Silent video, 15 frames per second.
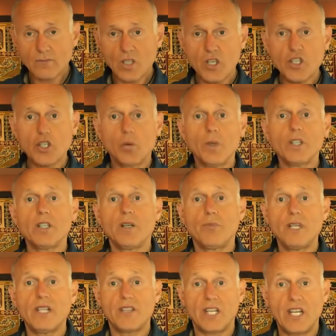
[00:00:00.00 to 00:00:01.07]
So we're going to
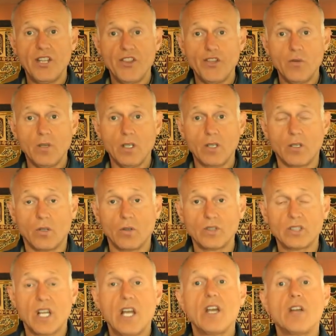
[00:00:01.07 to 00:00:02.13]
breathe in through our nose.
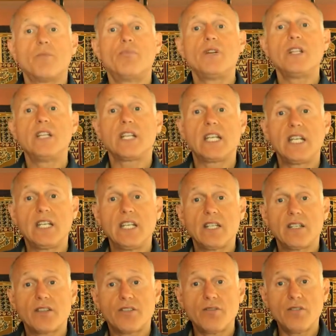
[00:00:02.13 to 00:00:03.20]
Breathing in
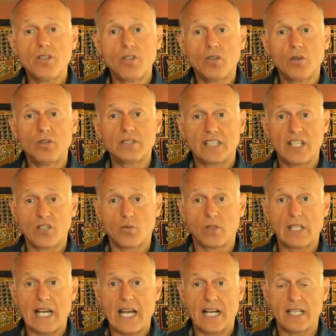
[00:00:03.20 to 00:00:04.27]
through the nose is
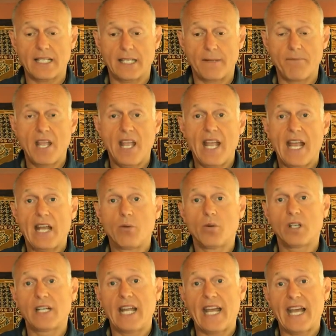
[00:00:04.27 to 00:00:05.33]
relaxing. And we're
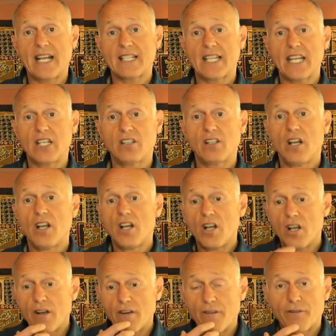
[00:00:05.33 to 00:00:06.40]
going to exhale
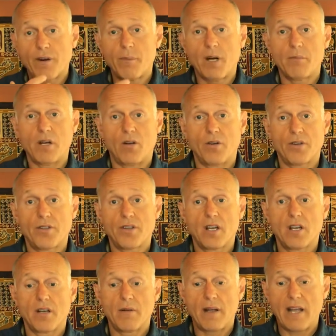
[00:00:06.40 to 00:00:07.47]
from our mouth.
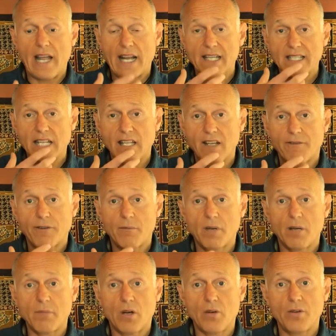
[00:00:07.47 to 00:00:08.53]
Exhaling from our
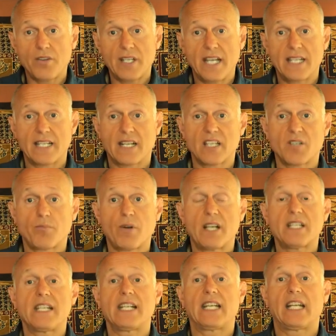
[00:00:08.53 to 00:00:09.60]
mouth is
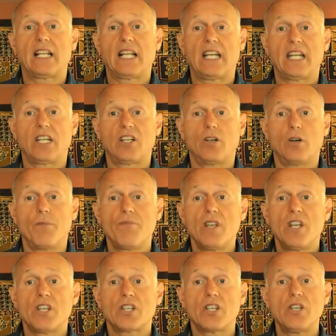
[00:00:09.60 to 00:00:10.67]
expressing and letting go.
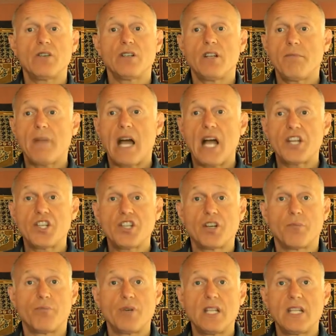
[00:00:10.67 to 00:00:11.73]
So you can imagine you're
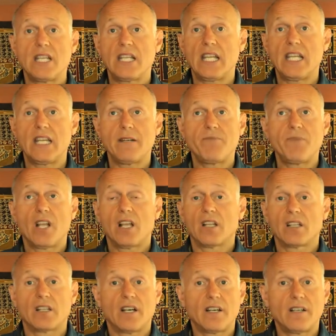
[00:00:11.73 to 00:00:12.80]
breathing in
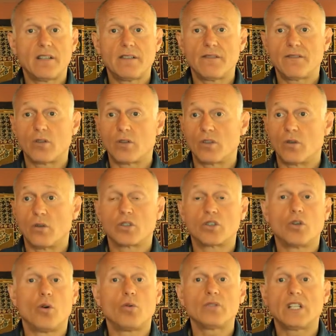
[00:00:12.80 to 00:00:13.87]
love or
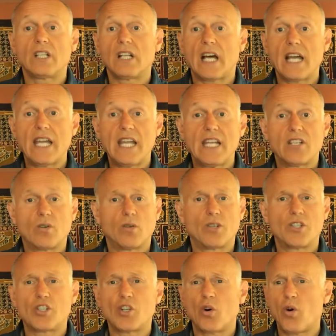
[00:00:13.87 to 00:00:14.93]
golden light or
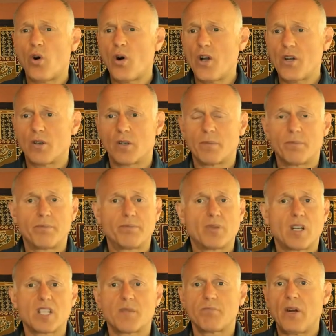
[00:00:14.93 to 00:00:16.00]
joy or
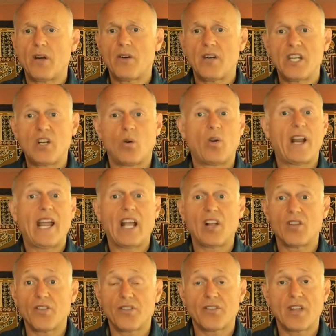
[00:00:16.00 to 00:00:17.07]
prosperity or
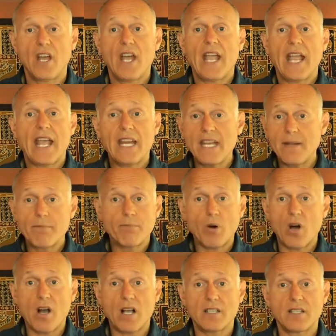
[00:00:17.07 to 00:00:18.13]
health, any
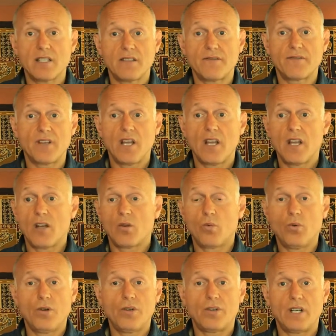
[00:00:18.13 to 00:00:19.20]
positive
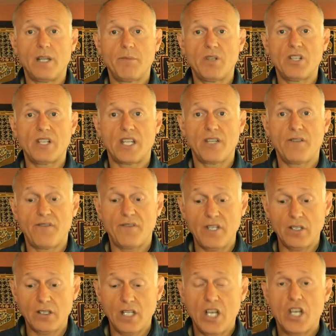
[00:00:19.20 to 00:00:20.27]
word or image that you
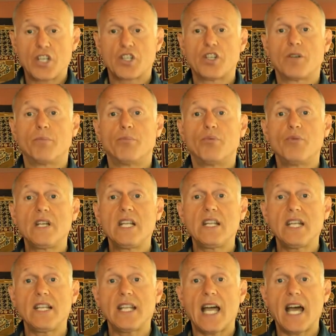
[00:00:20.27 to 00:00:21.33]
feel. So you're
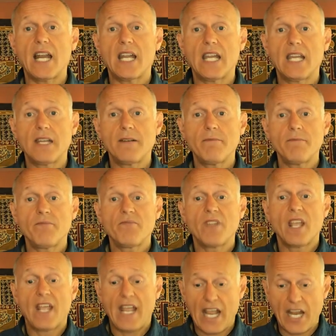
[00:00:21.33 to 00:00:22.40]
breathing that in
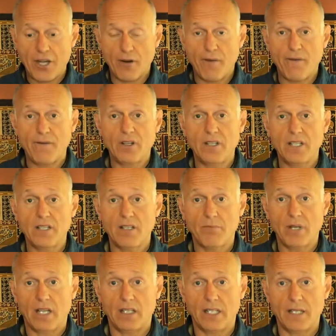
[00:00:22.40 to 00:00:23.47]
and you're feeling the
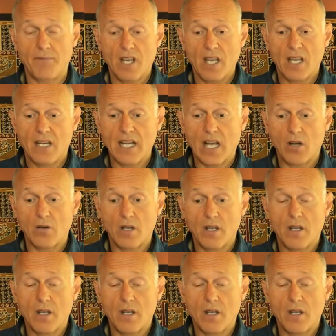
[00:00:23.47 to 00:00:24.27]
belly. Now,